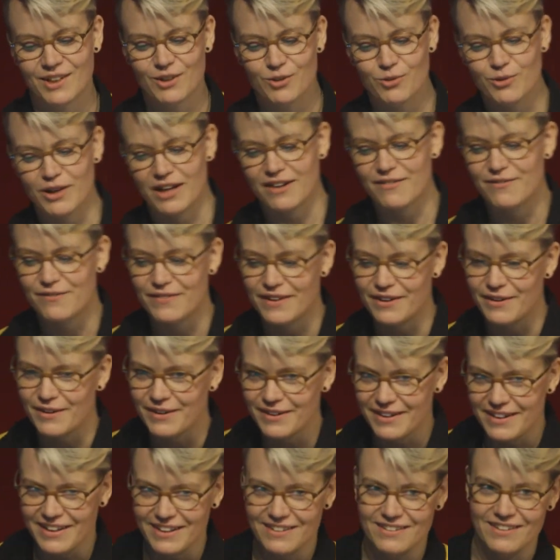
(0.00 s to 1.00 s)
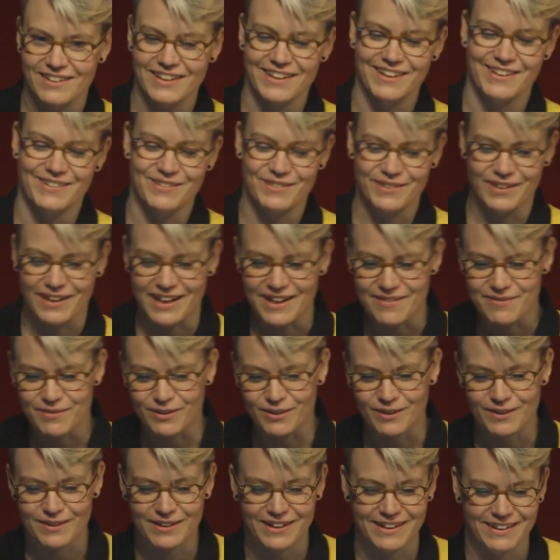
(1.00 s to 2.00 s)
We have very neatly
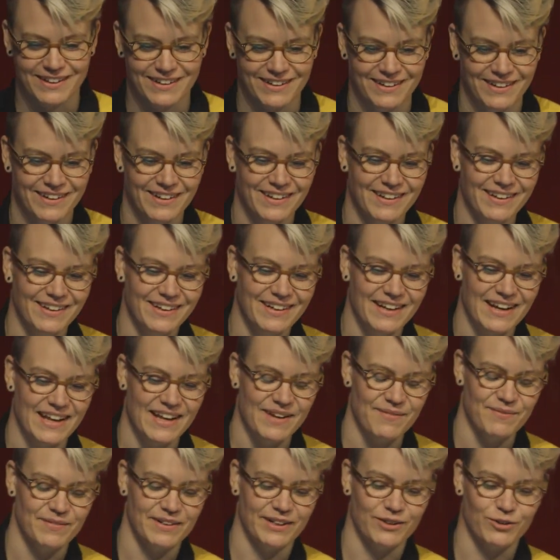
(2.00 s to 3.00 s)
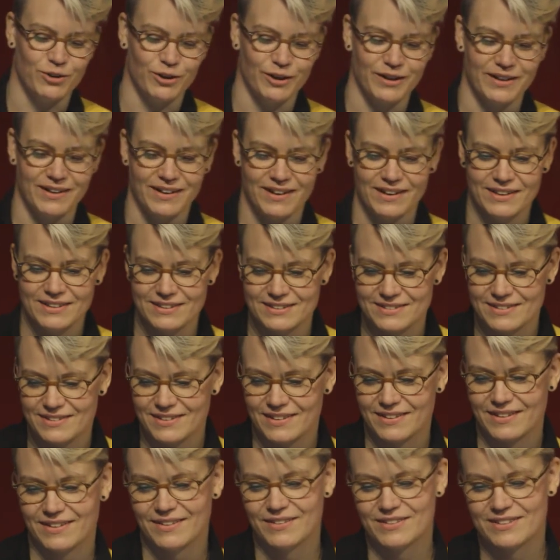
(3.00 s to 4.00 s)
labeled and named and organized
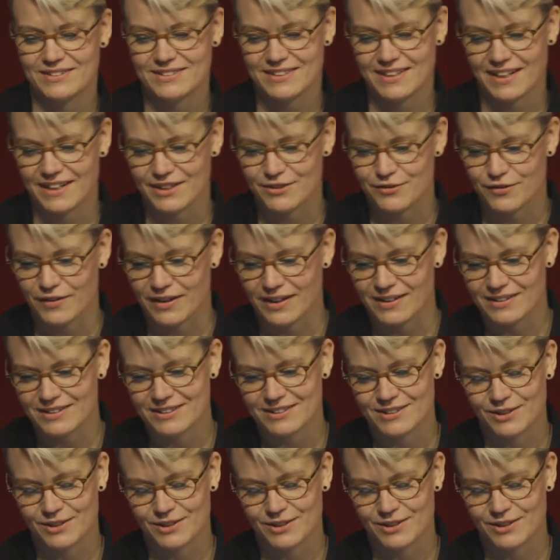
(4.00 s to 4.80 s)
Sketch files.